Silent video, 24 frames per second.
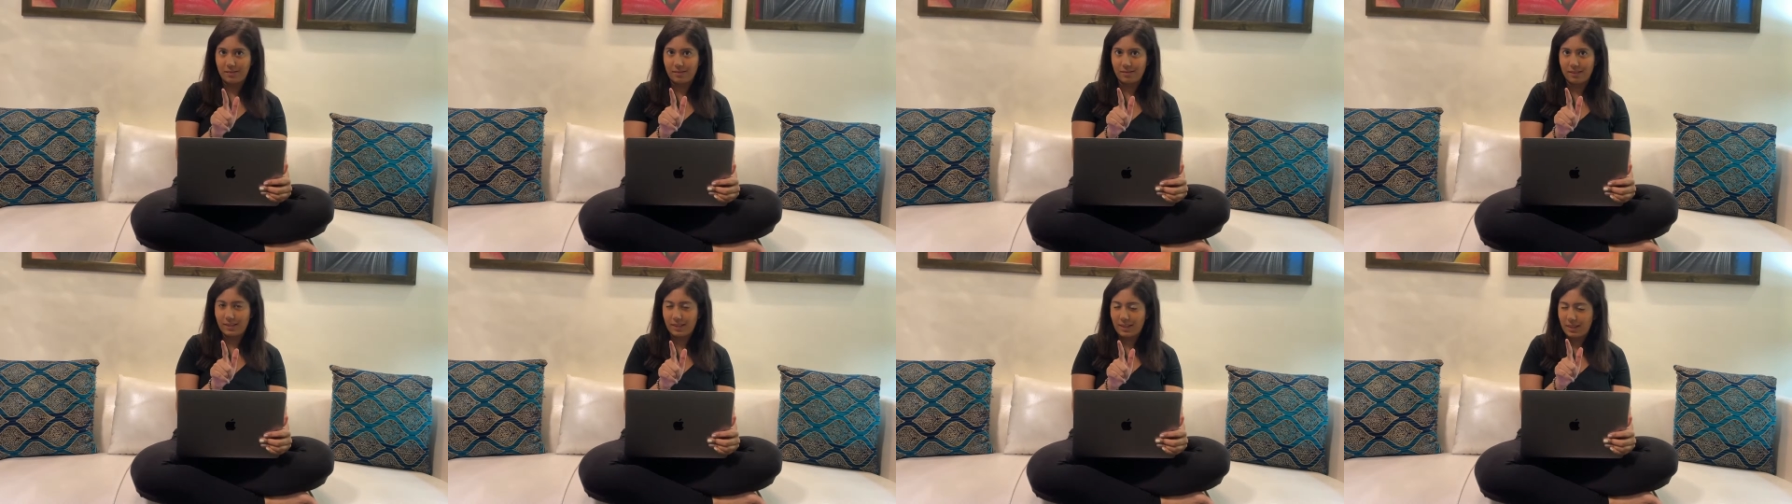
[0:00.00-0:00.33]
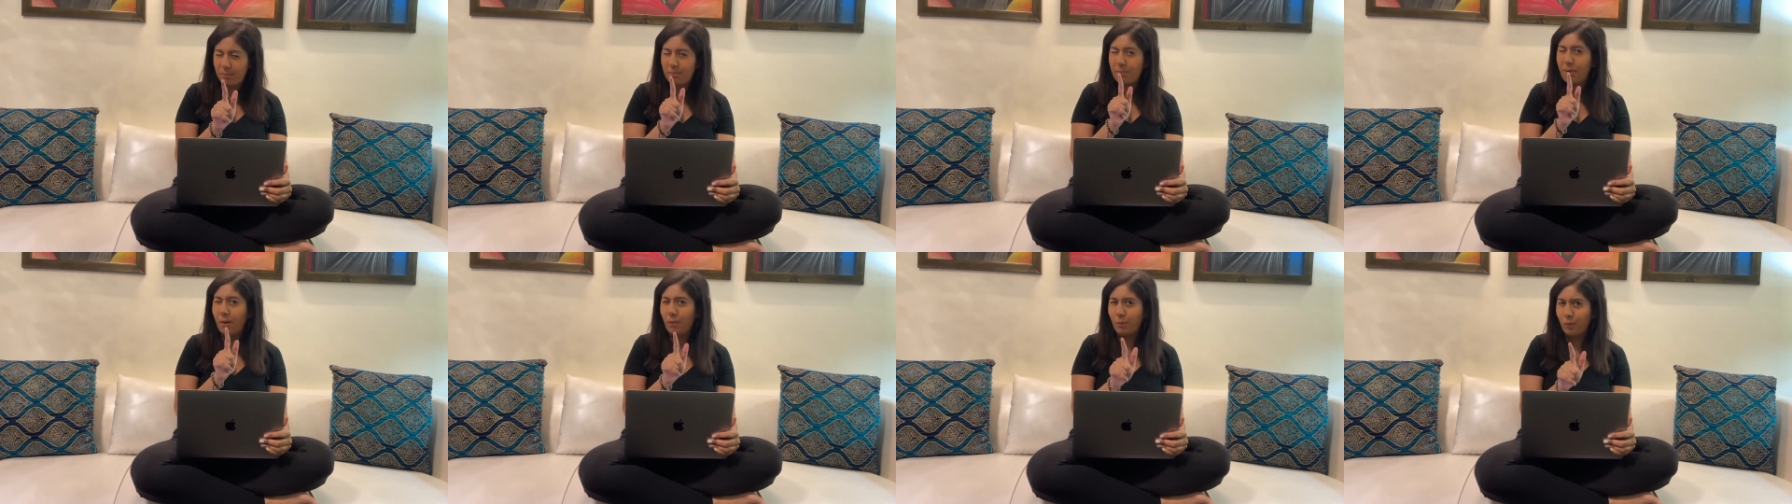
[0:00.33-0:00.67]

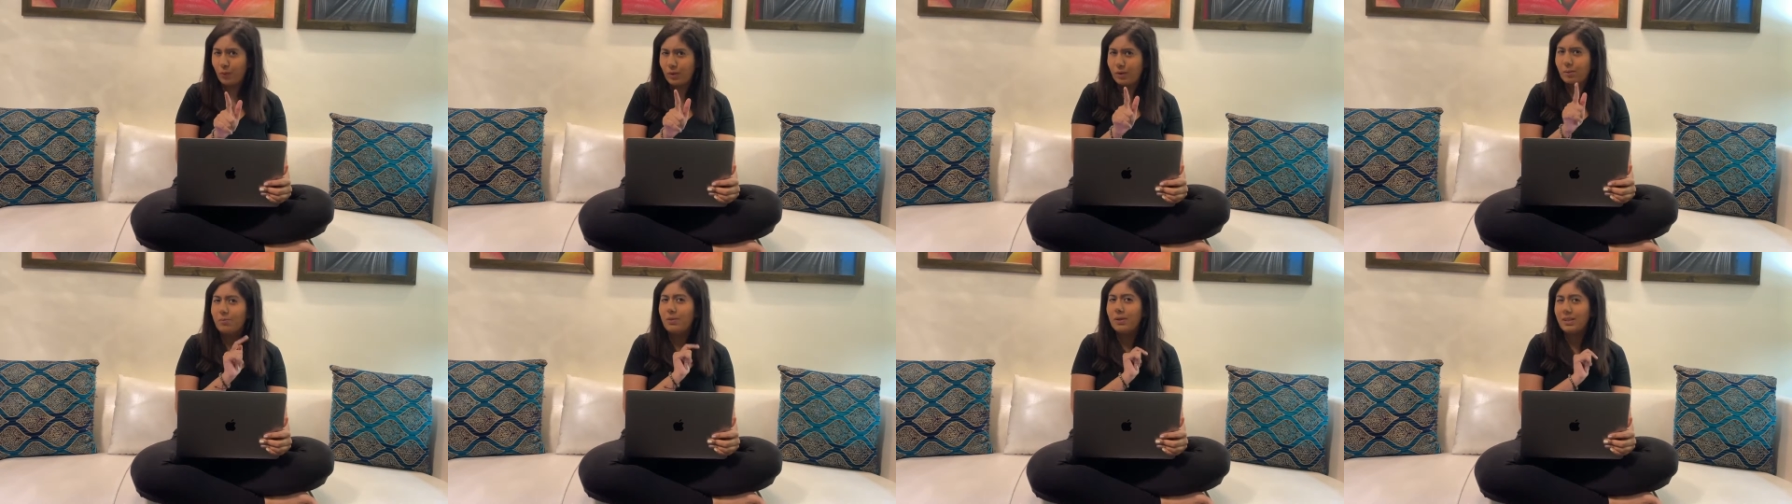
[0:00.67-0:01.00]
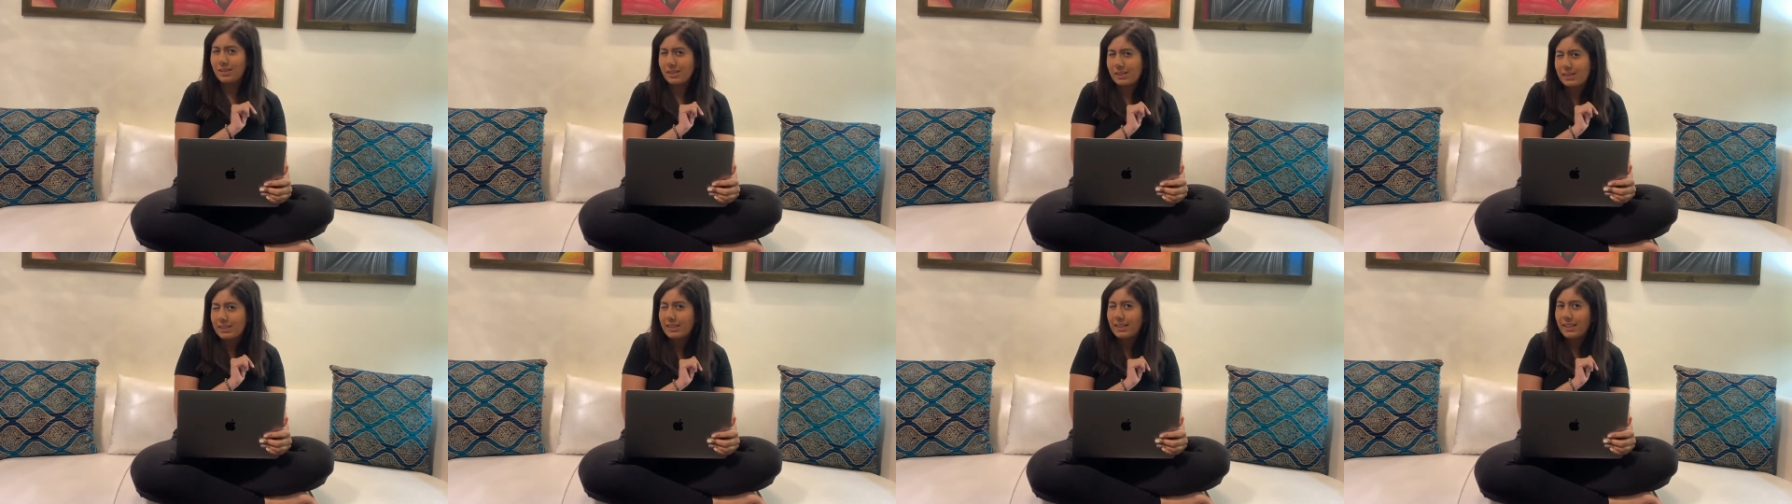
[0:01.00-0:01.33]
keep up with me
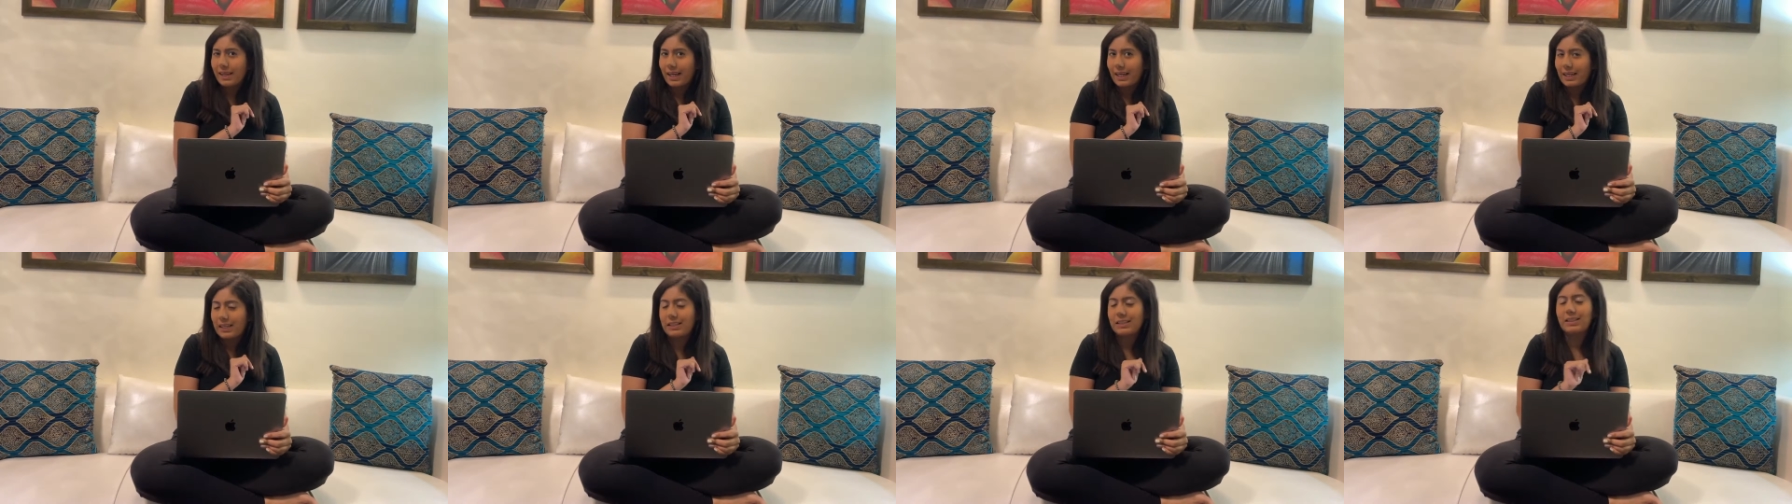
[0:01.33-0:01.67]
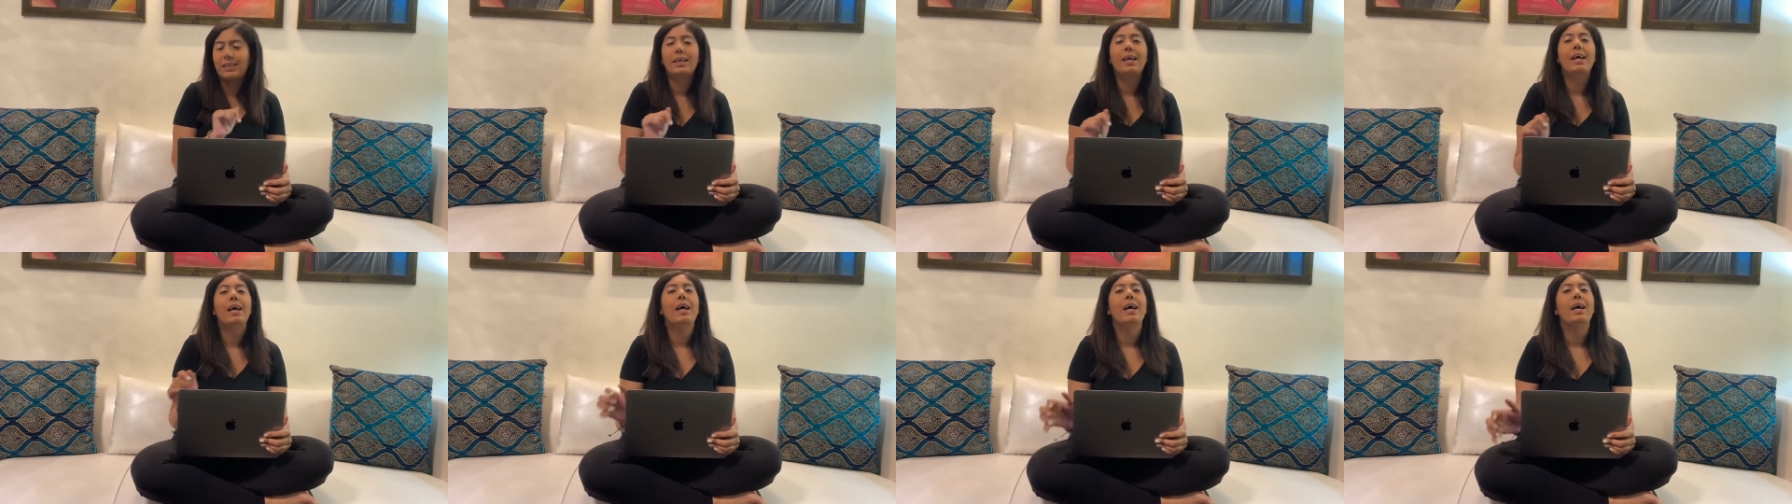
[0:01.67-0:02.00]
till the end.
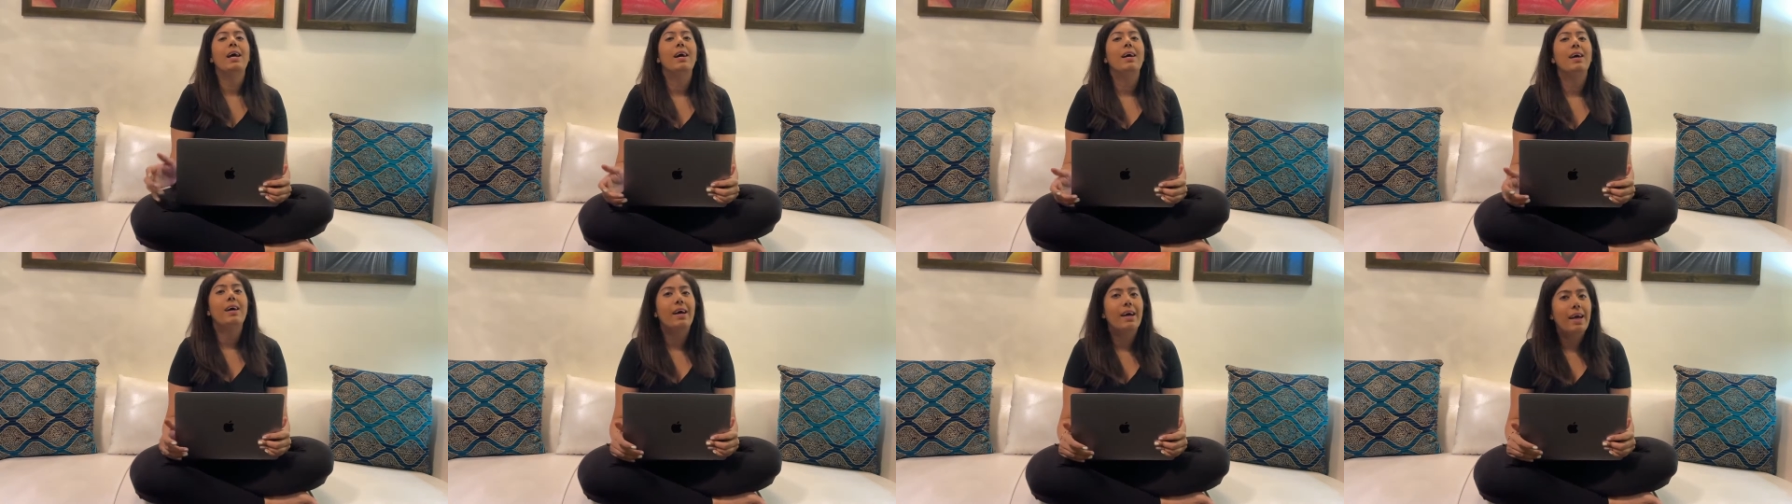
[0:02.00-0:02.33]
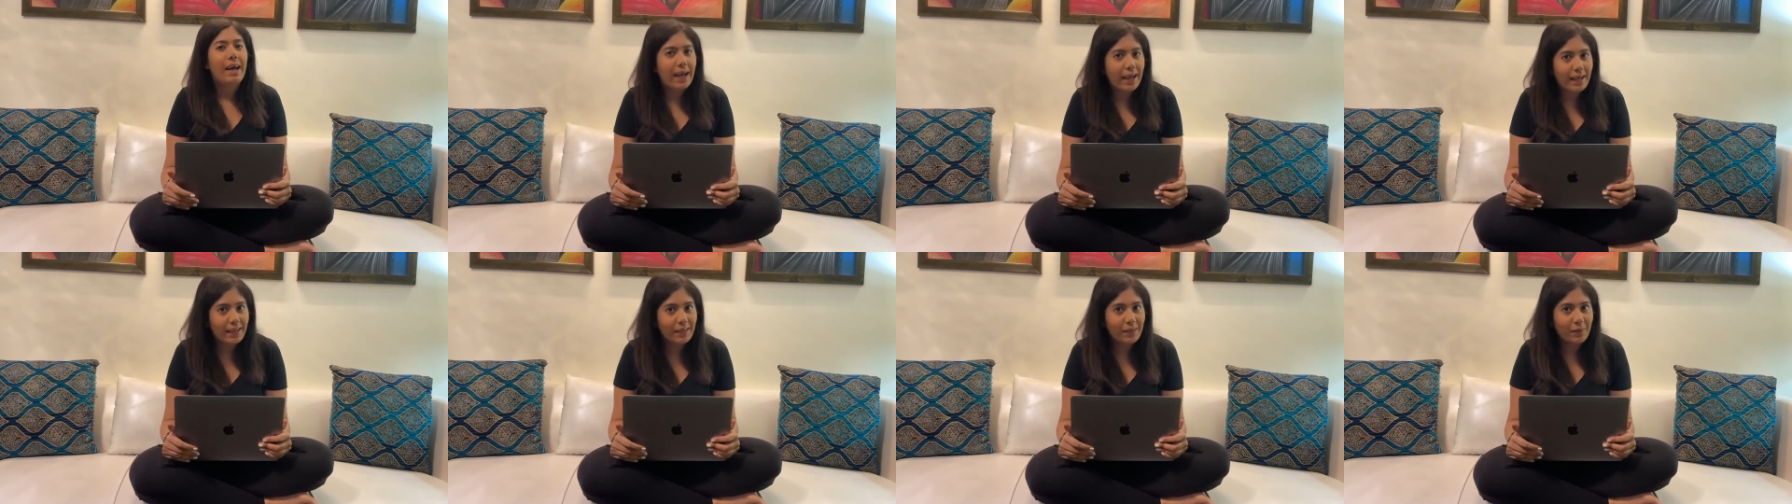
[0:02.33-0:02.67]

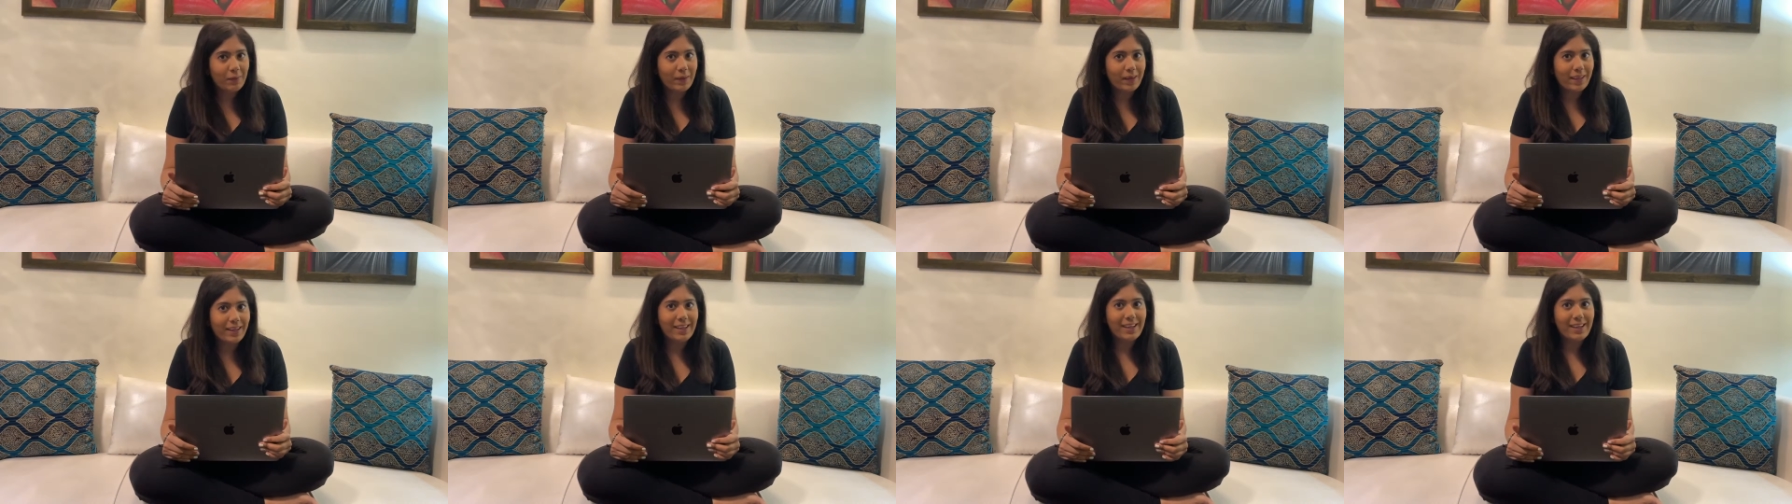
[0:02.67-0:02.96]
Anyway,